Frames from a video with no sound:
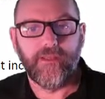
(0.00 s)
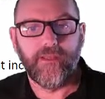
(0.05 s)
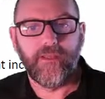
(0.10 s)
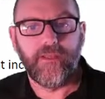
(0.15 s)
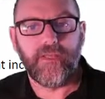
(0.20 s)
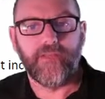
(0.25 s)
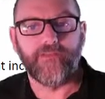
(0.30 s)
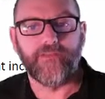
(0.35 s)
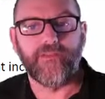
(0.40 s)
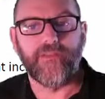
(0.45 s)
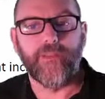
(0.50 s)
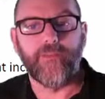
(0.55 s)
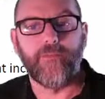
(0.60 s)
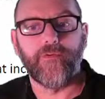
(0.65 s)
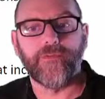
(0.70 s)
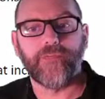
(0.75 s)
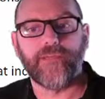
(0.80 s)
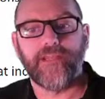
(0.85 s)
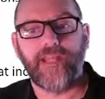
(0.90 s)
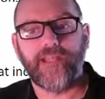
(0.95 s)
If the number
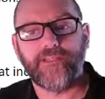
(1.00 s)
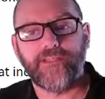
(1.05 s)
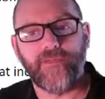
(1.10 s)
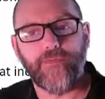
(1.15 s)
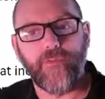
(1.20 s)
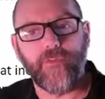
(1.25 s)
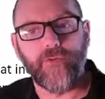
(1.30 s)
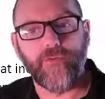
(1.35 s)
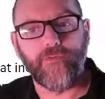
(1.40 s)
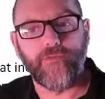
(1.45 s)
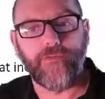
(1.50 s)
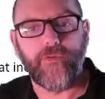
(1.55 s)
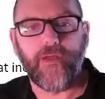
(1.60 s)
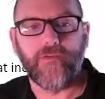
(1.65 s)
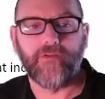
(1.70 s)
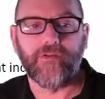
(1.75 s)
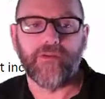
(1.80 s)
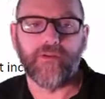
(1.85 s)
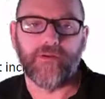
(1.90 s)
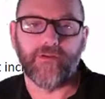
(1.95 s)
is less than
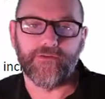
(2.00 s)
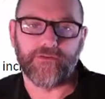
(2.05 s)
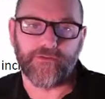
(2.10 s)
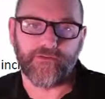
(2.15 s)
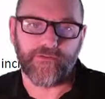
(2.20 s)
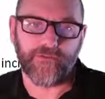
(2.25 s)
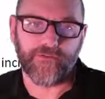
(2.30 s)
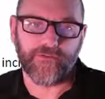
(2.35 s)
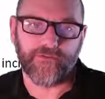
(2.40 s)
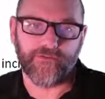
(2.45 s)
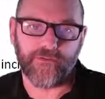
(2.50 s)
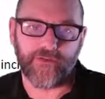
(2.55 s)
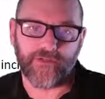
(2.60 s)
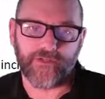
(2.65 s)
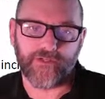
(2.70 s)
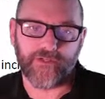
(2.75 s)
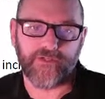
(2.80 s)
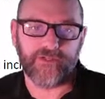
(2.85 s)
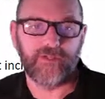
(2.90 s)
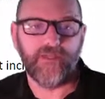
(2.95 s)
0.5, it calls the first
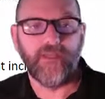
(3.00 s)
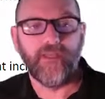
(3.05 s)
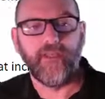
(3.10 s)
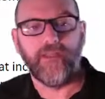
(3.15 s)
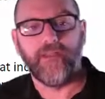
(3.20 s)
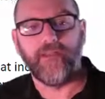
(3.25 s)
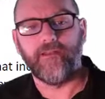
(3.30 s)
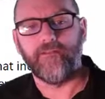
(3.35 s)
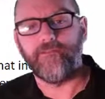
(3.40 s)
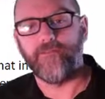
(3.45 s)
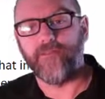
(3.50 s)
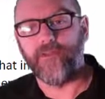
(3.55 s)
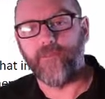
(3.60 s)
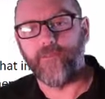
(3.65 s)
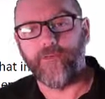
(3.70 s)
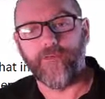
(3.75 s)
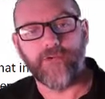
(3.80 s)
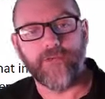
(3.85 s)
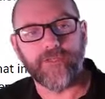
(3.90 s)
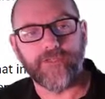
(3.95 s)
function, and if the
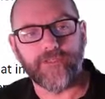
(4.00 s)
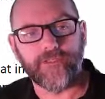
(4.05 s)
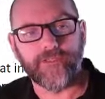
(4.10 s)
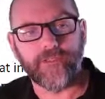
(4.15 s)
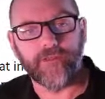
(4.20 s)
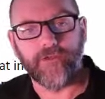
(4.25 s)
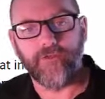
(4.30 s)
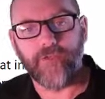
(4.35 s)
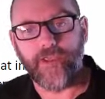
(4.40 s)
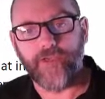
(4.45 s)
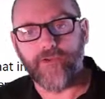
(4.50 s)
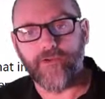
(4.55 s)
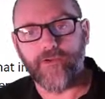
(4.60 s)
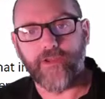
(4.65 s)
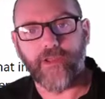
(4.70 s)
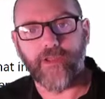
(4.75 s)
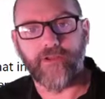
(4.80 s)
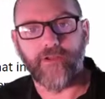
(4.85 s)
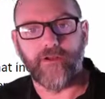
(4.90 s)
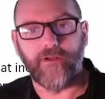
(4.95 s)
number is greater,
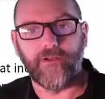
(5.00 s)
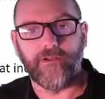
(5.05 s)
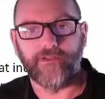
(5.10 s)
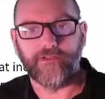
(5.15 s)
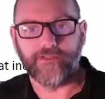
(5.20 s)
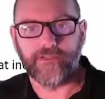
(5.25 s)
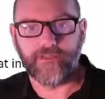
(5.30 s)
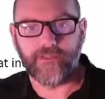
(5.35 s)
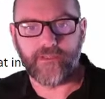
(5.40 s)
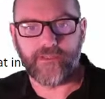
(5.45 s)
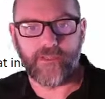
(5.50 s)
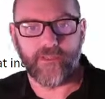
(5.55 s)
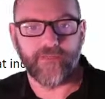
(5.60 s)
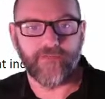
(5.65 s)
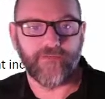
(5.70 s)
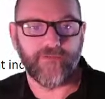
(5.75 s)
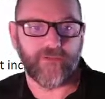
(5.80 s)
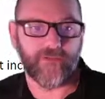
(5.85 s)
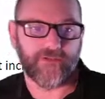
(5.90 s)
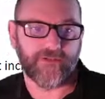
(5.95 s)
it calls the other
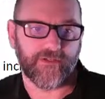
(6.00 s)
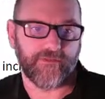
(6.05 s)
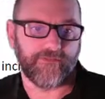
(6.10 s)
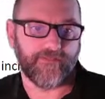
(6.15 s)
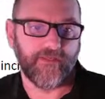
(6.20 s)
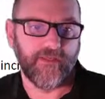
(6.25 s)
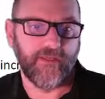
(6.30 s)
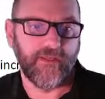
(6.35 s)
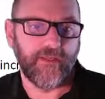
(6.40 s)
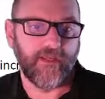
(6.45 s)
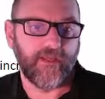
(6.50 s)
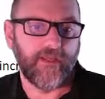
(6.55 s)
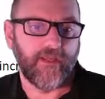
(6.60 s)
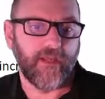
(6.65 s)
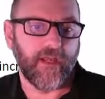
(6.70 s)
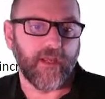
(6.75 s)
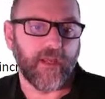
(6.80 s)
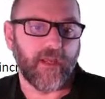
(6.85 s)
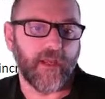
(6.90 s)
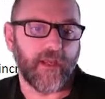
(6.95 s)
function.
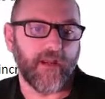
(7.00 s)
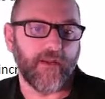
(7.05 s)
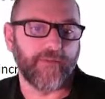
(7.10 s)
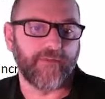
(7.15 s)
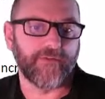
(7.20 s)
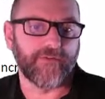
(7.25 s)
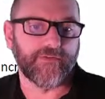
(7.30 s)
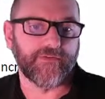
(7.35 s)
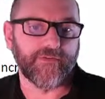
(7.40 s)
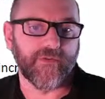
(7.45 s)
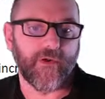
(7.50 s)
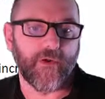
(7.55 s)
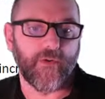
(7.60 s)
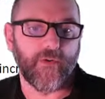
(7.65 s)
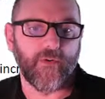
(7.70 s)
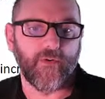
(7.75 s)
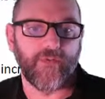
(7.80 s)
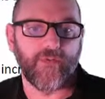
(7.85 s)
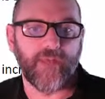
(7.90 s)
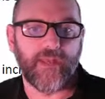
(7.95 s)

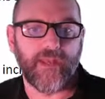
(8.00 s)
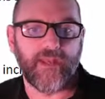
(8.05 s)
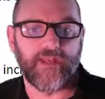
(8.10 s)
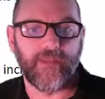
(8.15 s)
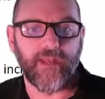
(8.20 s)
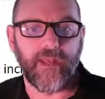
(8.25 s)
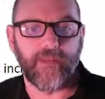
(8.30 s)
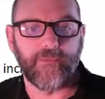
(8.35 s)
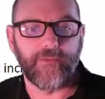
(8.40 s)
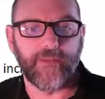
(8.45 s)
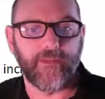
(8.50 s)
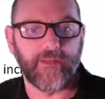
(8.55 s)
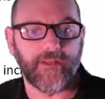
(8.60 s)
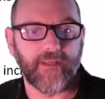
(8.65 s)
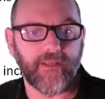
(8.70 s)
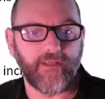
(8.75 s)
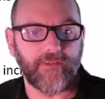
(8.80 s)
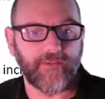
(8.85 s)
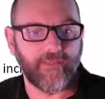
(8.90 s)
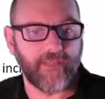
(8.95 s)
So then I'm going to
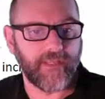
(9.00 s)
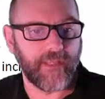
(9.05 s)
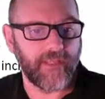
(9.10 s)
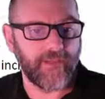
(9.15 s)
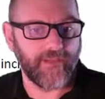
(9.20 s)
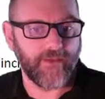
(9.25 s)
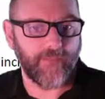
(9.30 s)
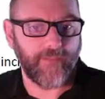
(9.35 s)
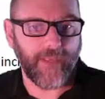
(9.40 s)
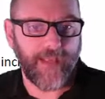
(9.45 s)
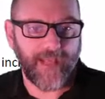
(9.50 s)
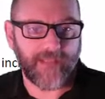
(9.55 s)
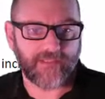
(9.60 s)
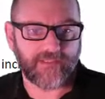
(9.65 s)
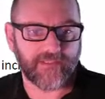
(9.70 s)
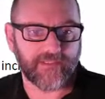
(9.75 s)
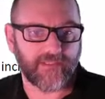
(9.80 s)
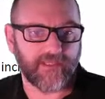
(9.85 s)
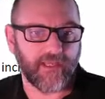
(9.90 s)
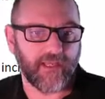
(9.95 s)
get you
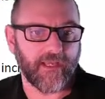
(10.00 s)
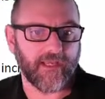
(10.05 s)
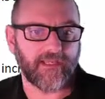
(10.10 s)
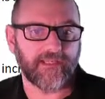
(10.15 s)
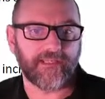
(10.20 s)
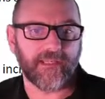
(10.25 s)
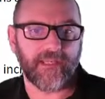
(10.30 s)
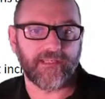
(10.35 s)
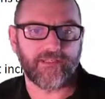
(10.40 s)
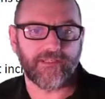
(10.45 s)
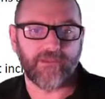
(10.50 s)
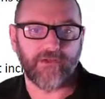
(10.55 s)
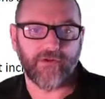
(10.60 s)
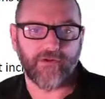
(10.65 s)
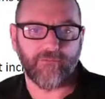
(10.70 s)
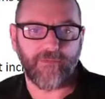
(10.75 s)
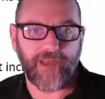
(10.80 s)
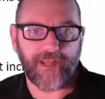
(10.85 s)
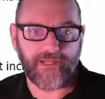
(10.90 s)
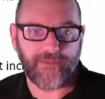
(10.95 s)
to test
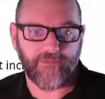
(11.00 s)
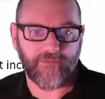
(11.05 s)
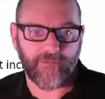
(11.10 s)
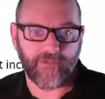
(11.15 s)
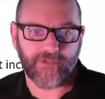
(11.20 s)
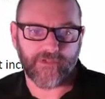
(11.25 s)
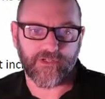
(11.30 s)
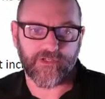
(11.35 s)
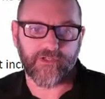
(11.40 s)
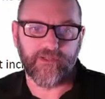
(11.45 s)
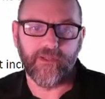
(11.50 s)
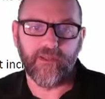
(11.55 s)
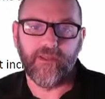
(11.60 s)
your random function